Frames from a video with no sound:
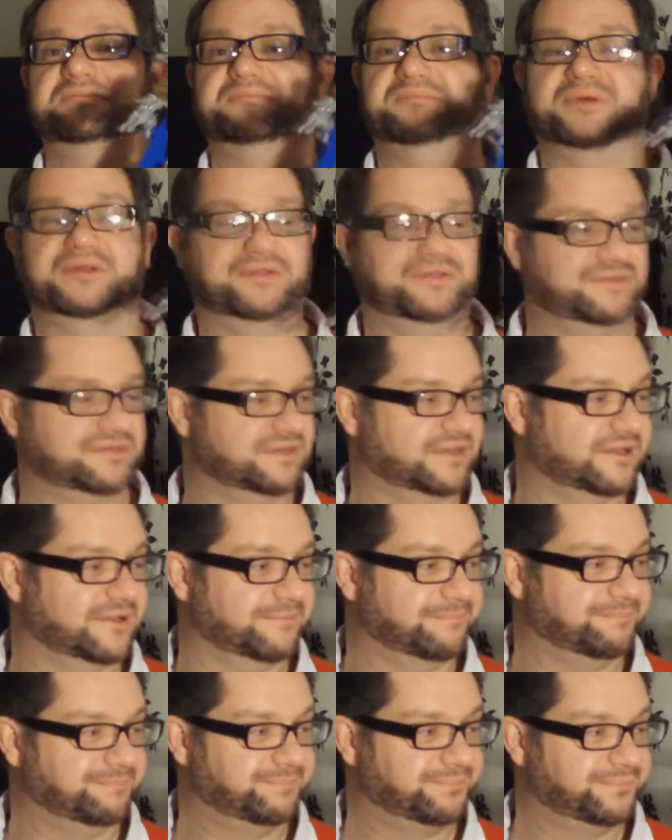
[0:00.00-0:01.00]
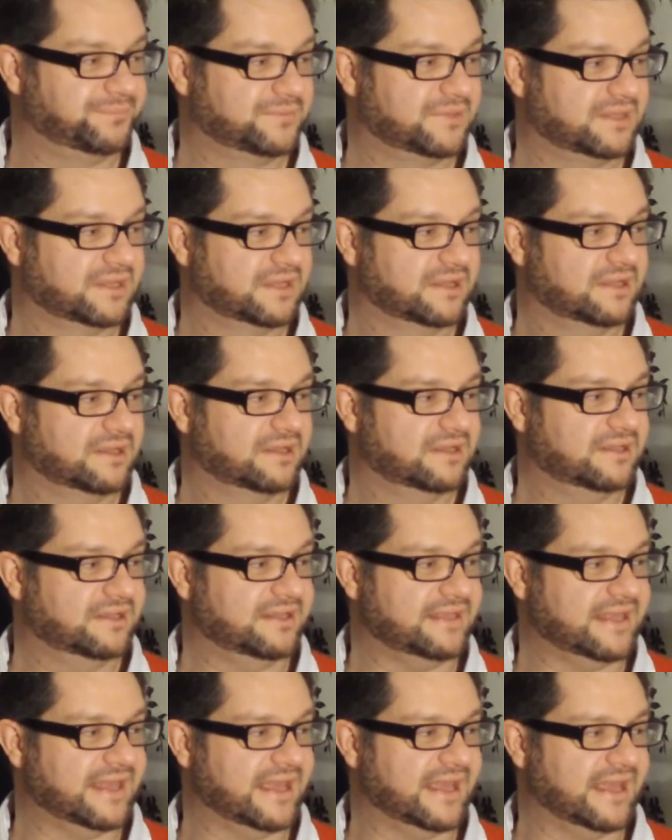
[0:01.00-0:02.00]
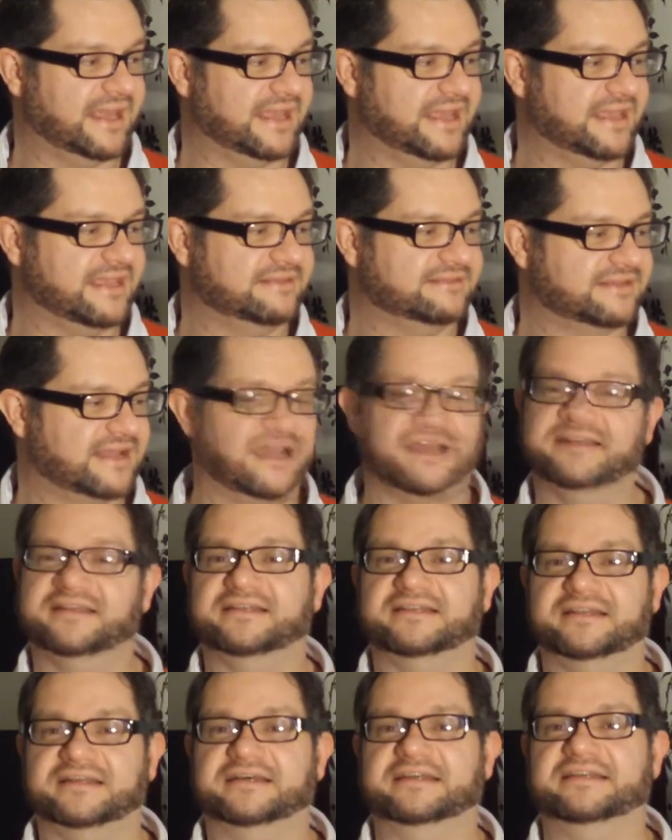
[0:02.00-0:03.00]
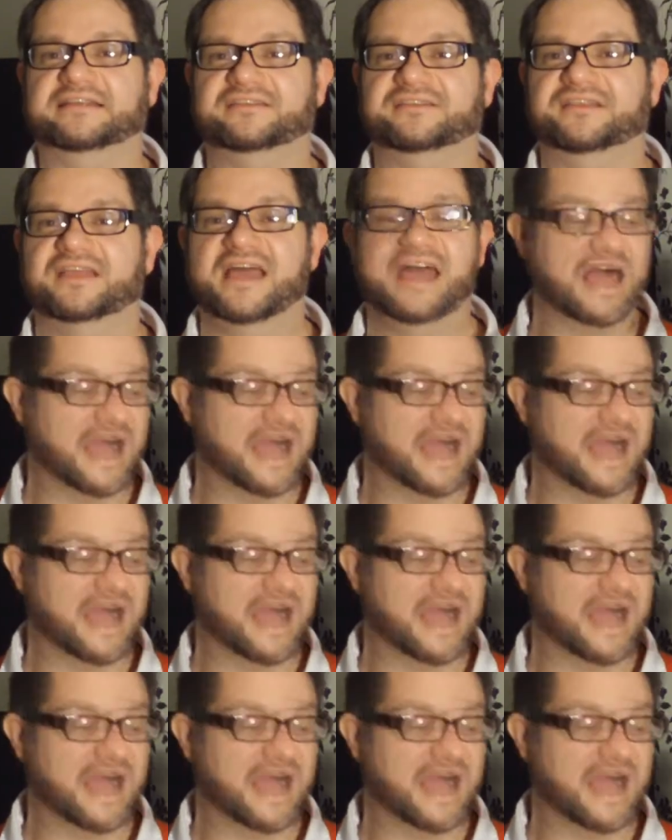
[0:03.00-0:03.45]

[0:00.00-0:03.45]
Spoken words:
But yeah, he's kind of nice.